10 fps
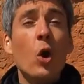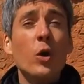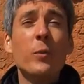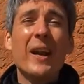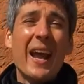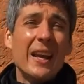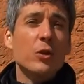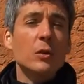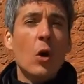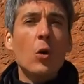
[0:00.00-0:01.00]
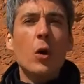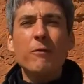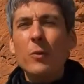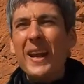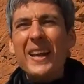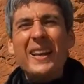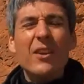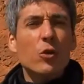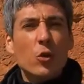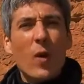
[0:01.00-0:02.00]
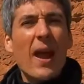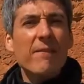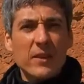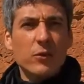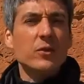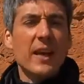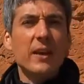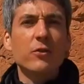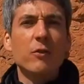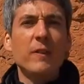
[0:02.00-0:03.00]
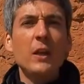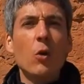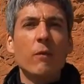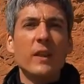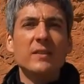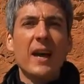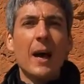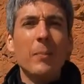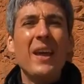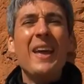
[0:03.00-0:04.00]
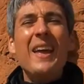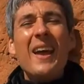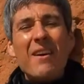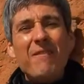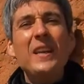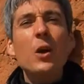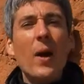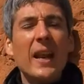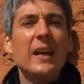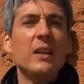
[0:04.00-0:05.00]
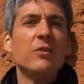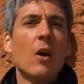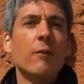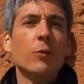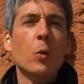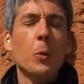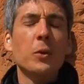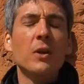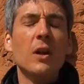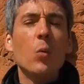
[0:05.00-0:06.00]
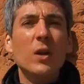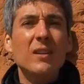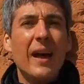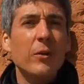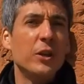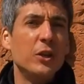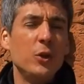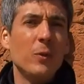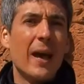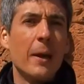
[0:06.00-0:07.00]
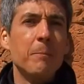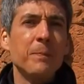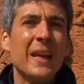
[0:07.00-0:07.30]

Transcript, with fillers: Or you want to add your logo. If you want to add any other graphics or text or video over the top, a video editing software will, will allow you to do that.